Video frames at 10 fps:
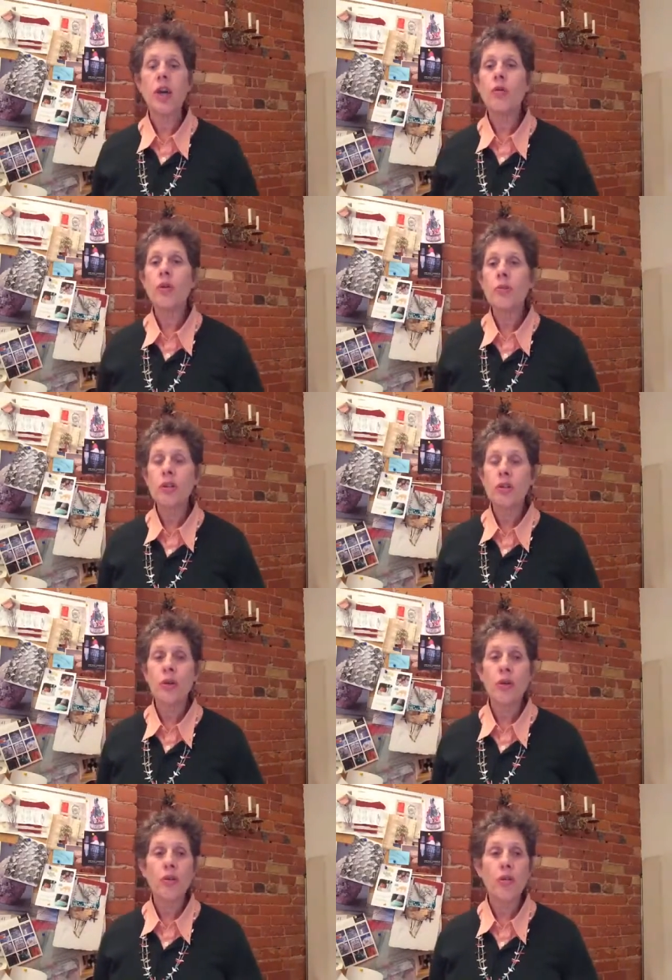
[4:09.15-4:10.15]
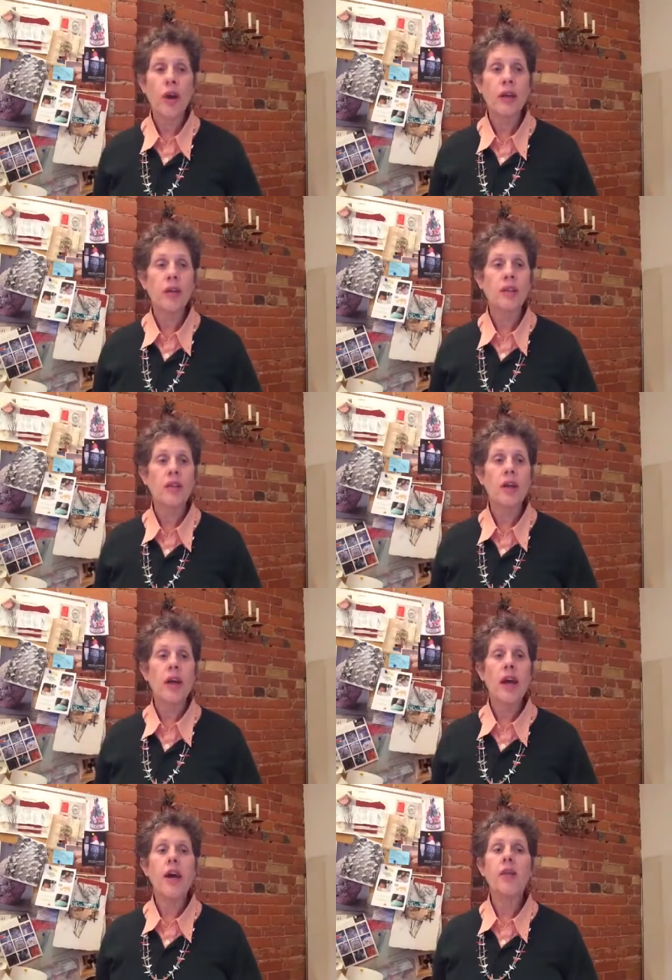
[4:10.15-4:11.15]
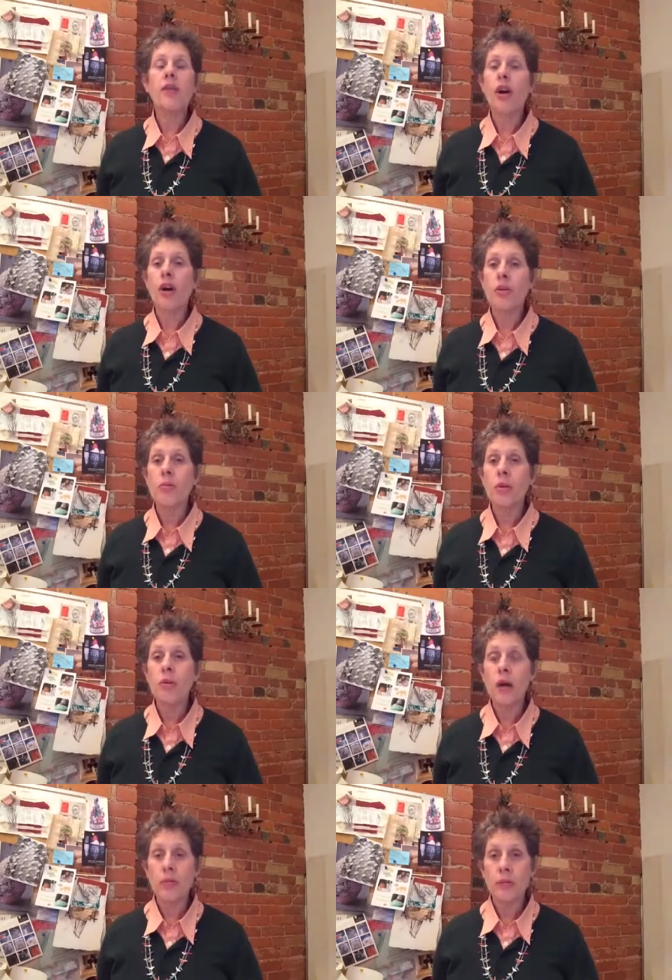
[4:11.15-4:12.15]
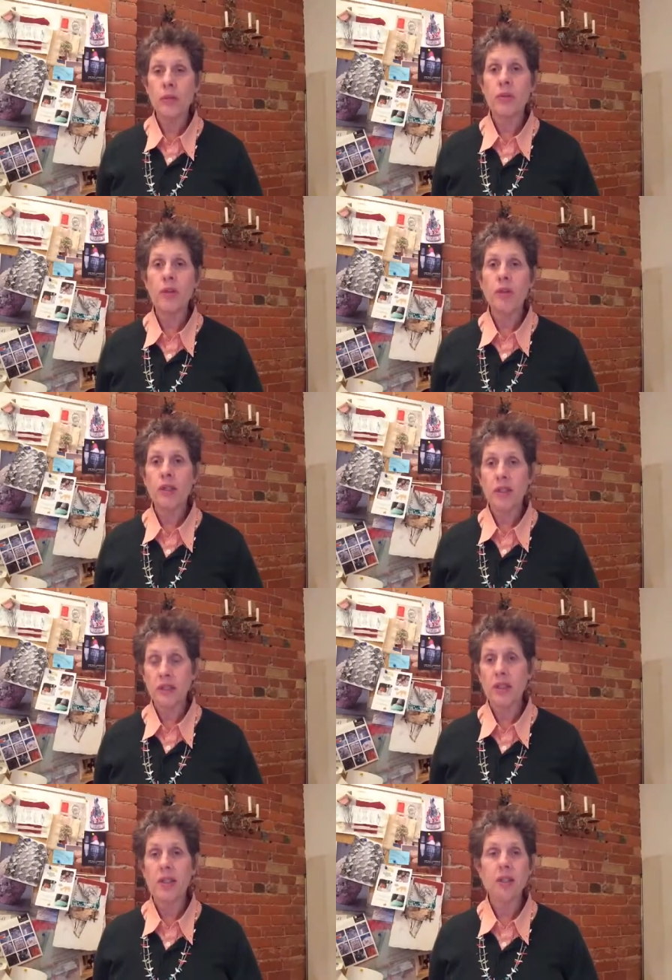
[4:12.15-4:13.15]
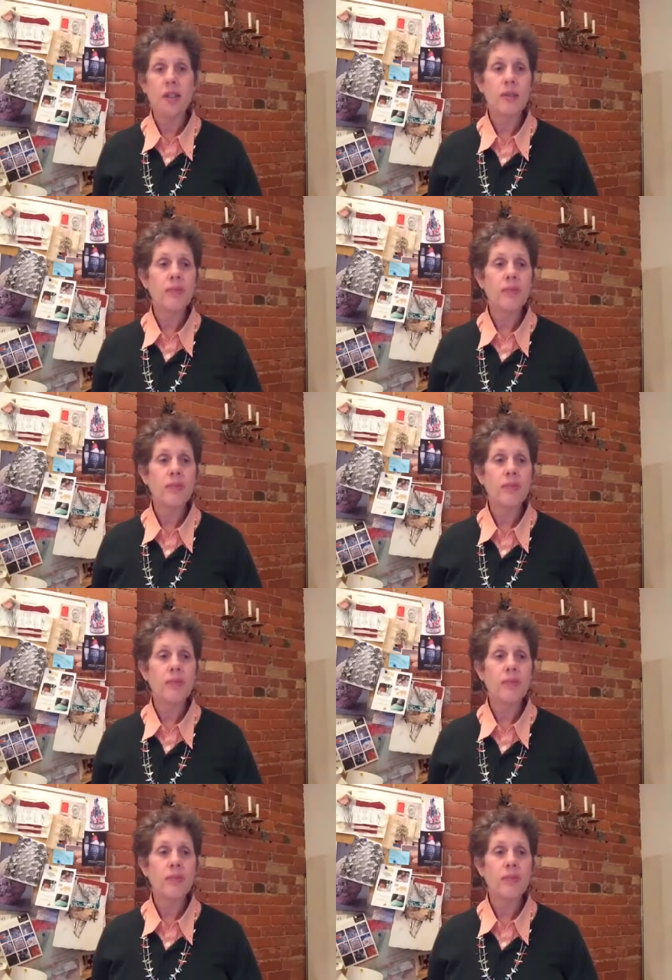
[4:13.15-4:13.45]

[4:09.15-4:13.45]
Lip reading: rheumatoid arthritis, and other autoimmune diseases.